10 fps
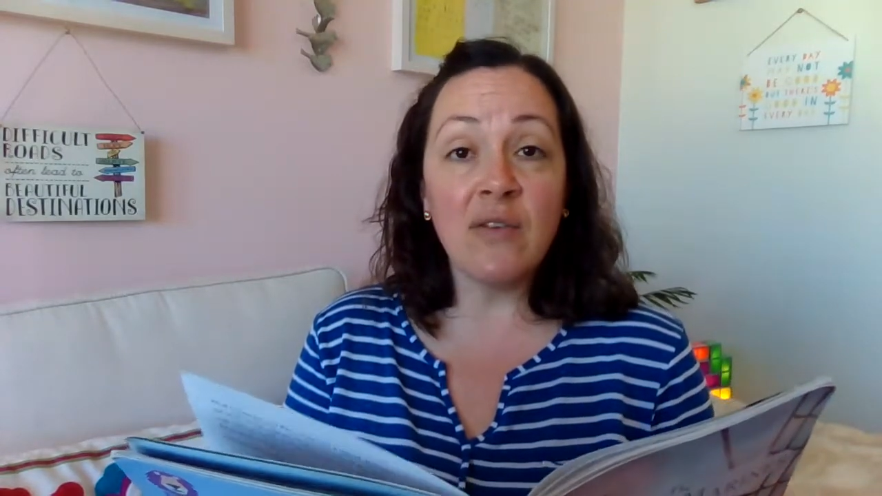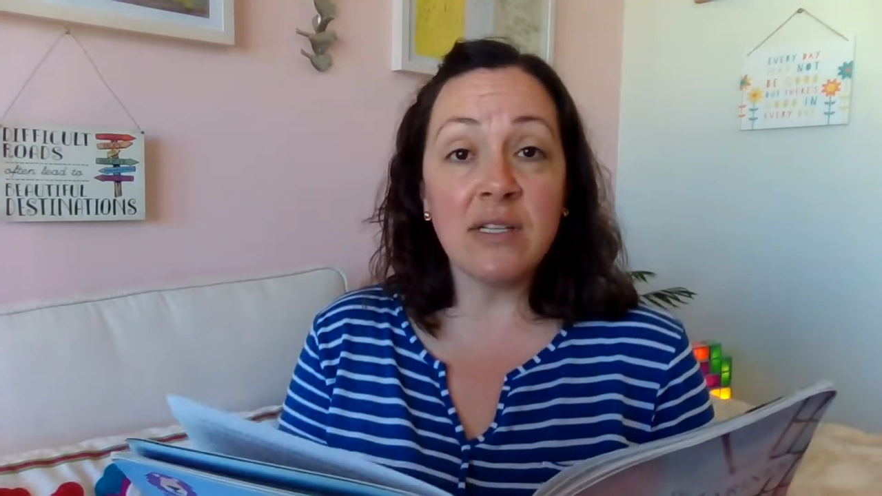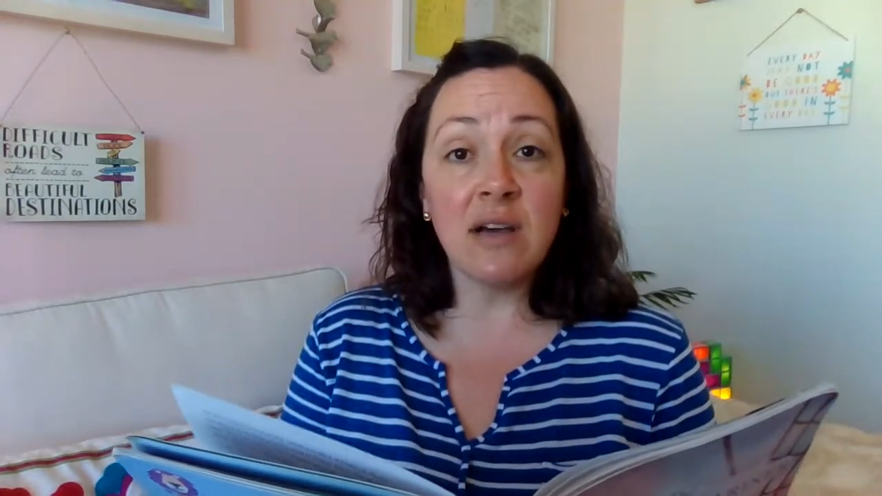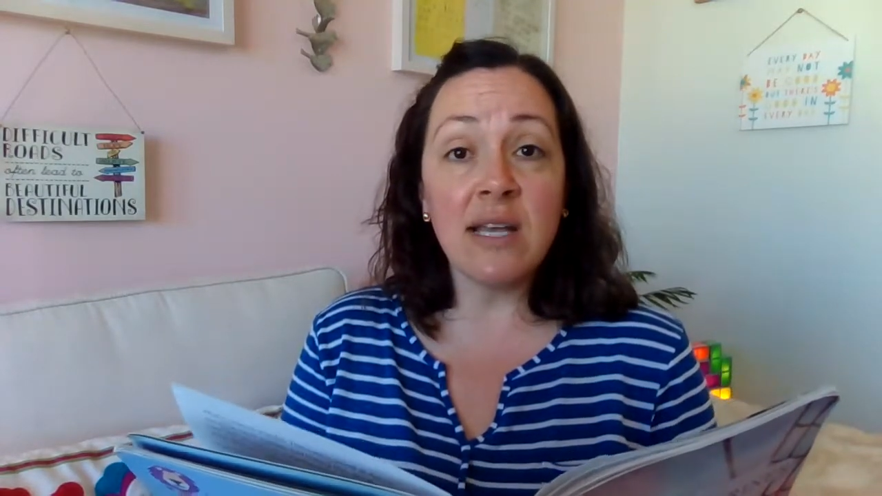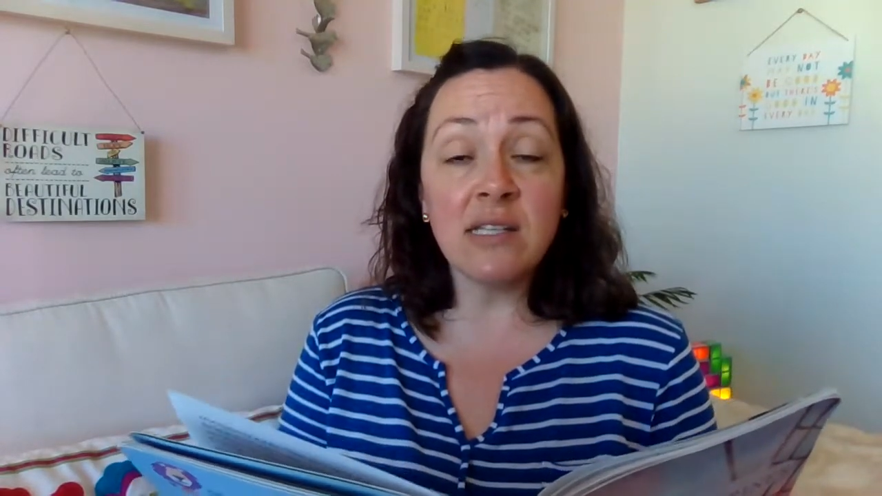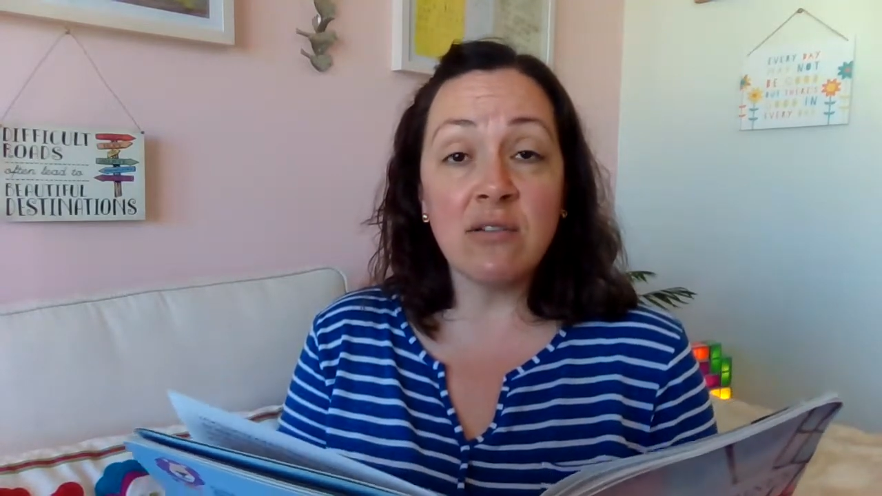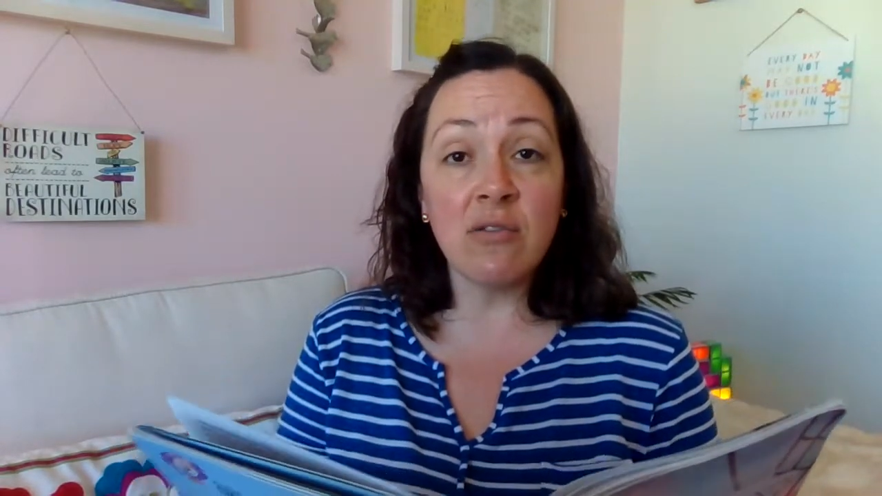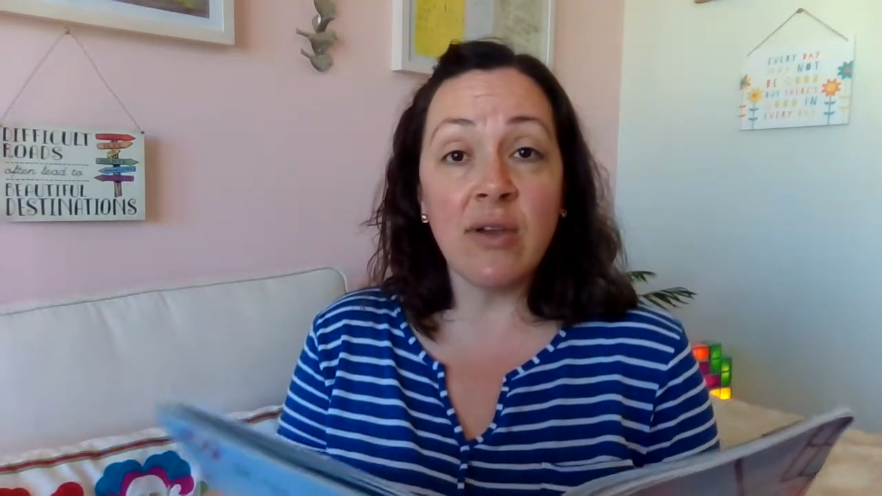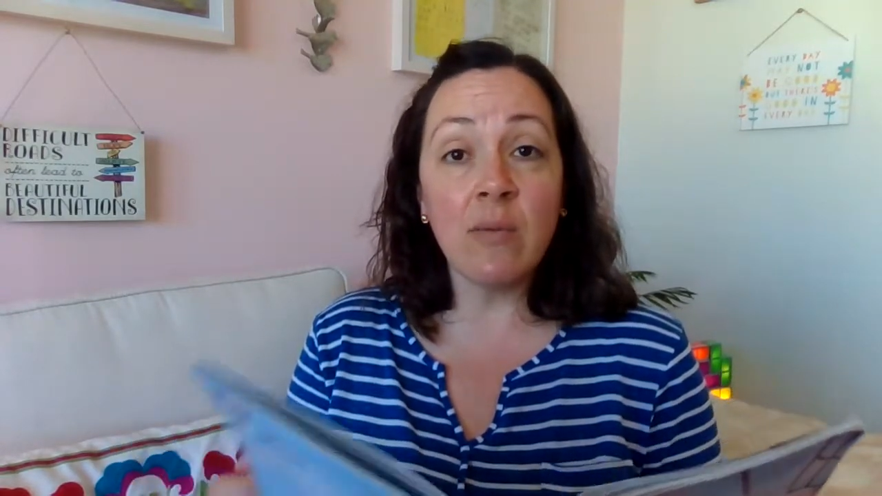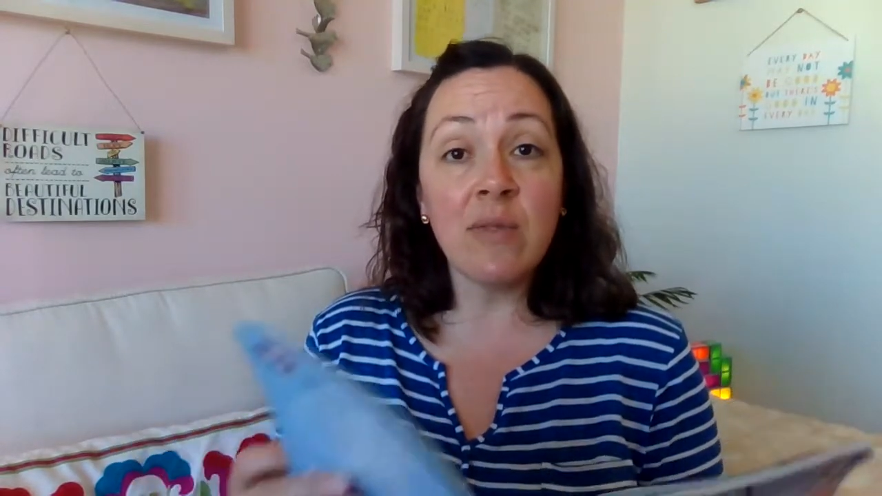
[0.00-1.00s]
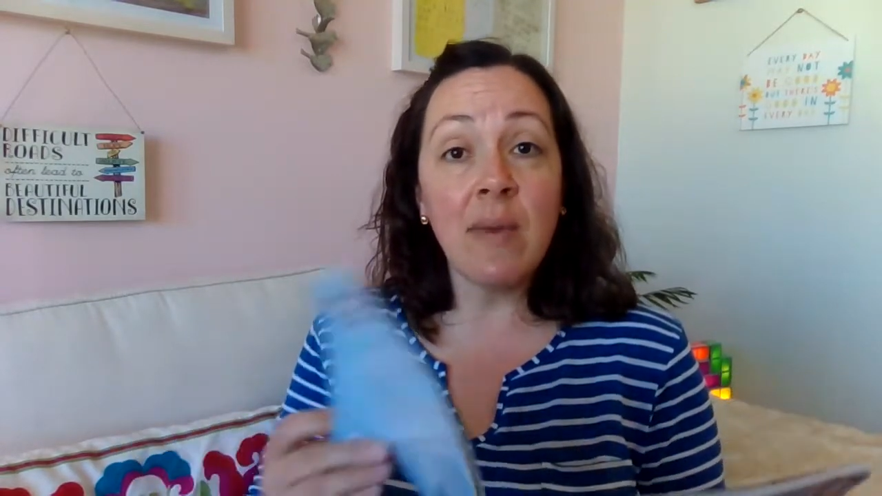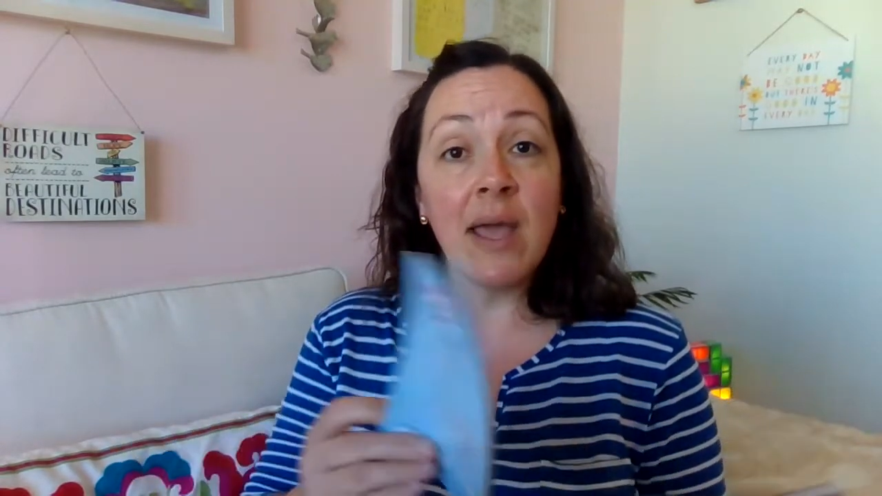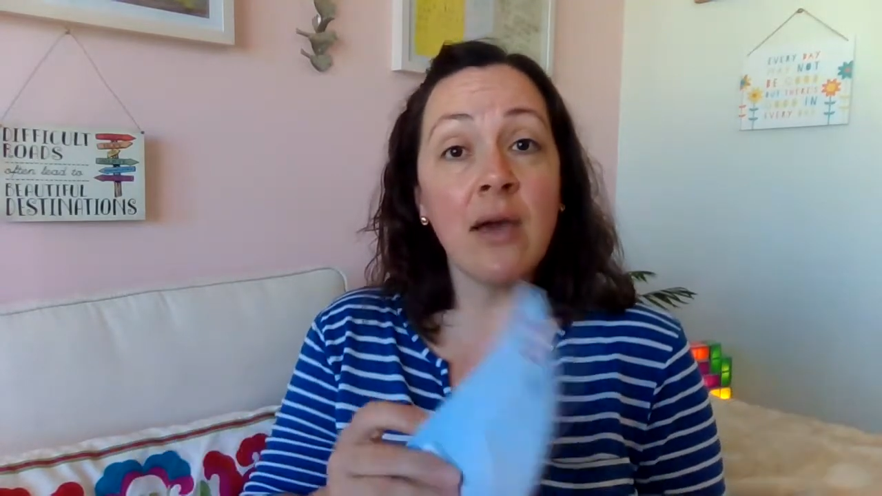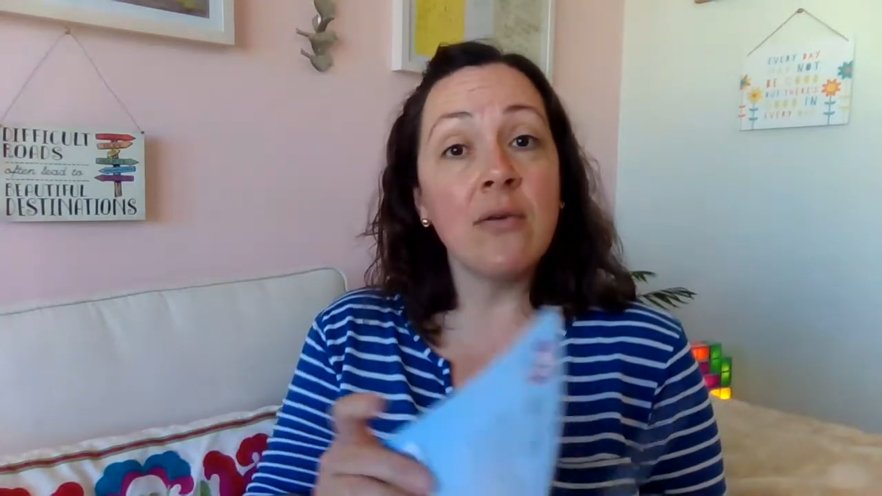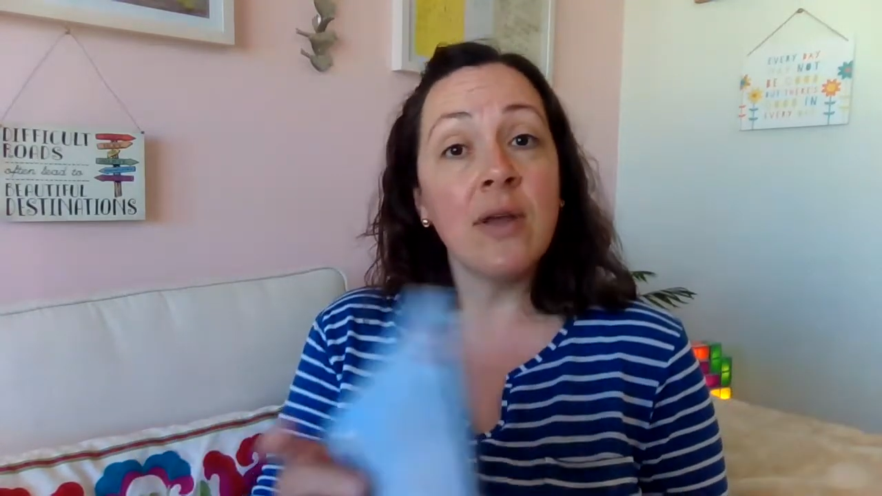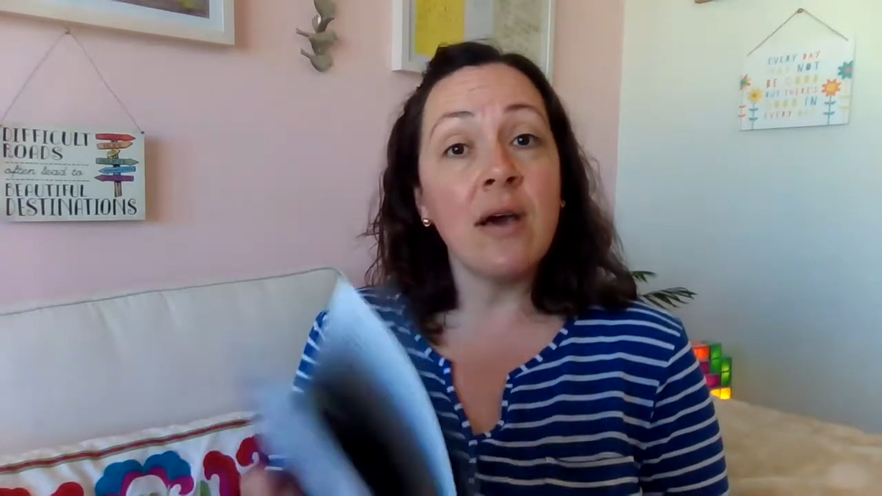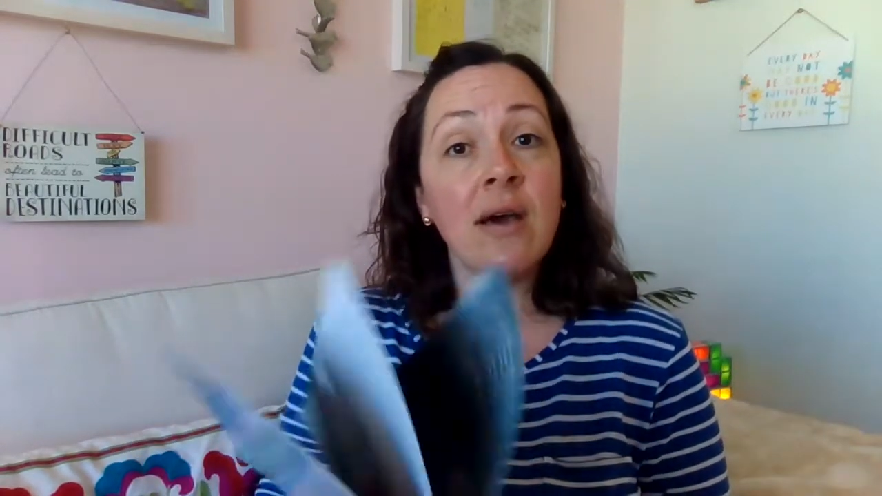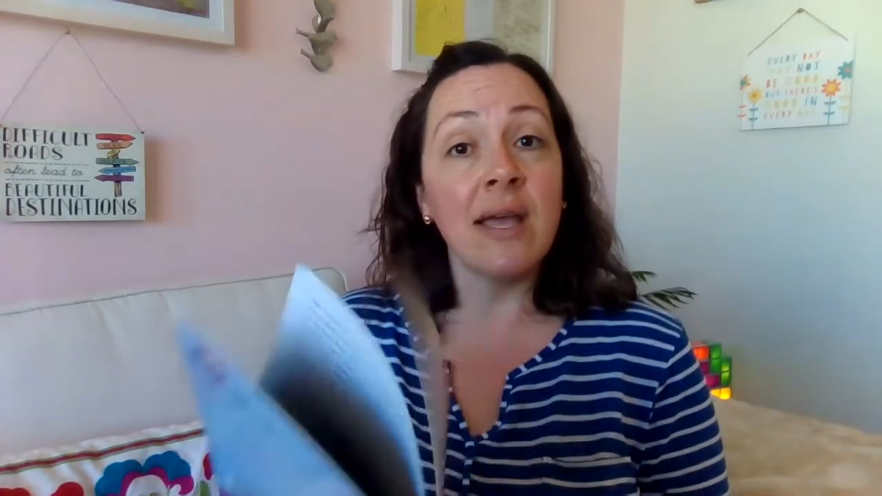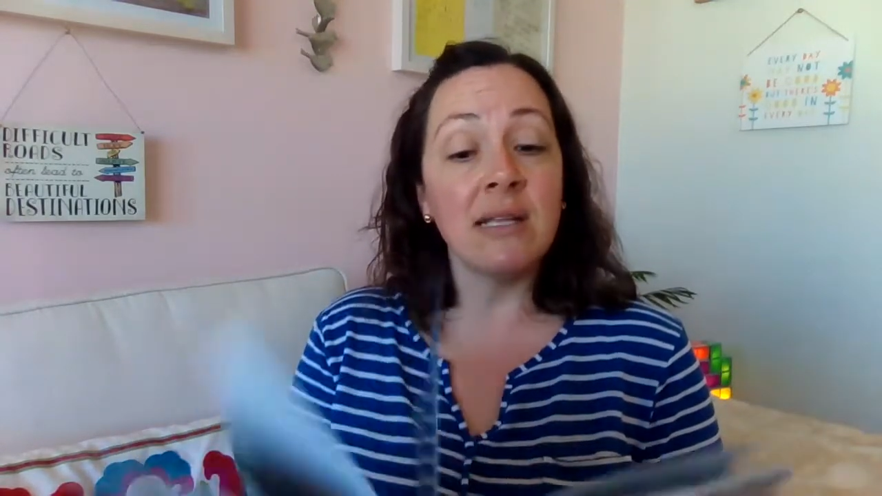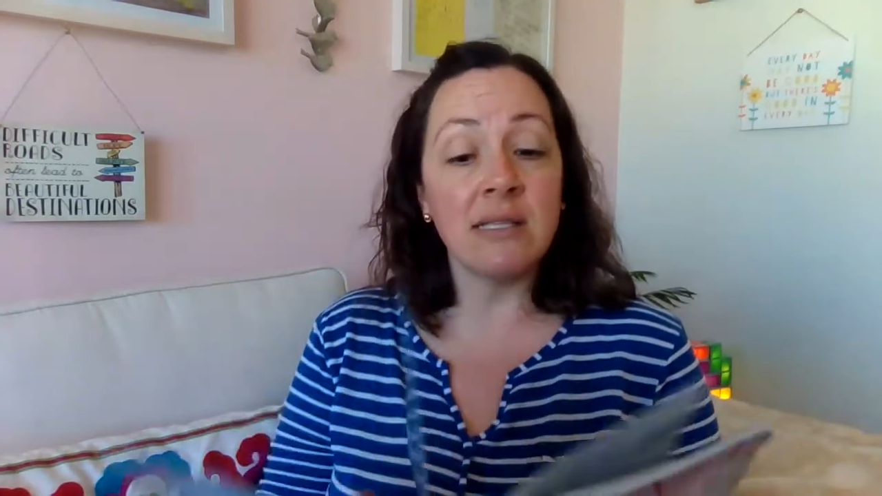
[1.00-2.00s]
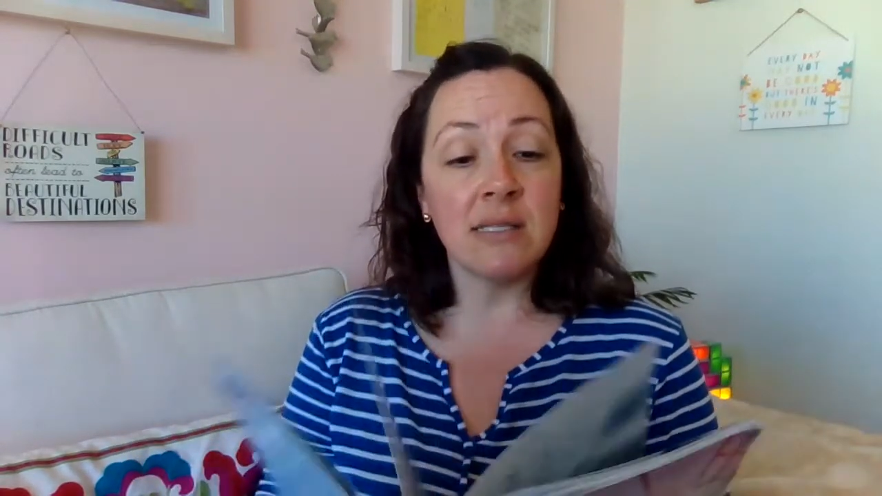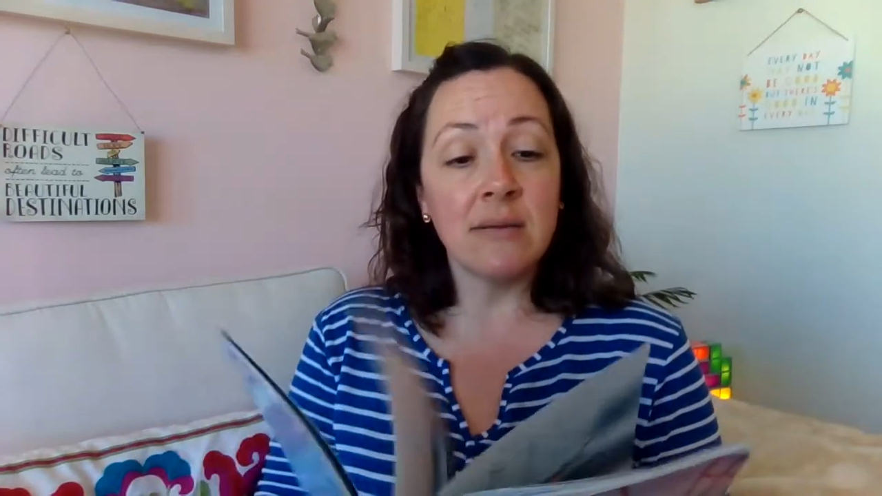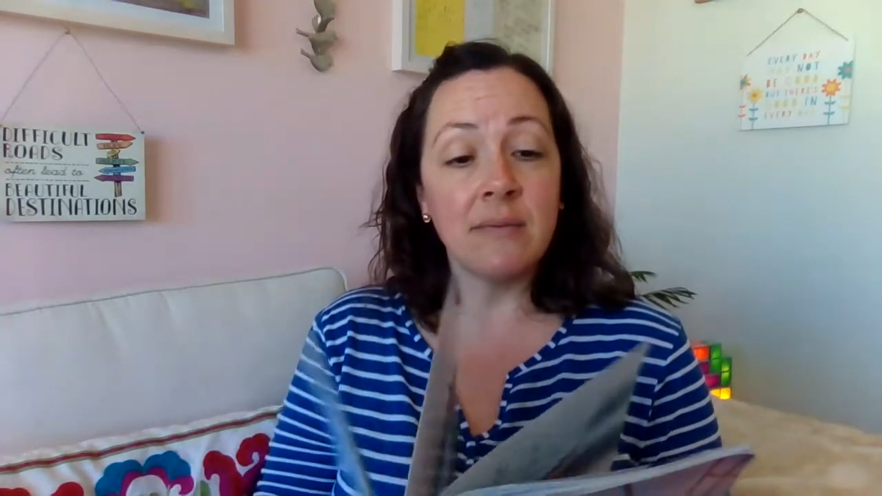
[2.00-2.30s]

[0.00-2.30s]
and I saw it with my own eyes.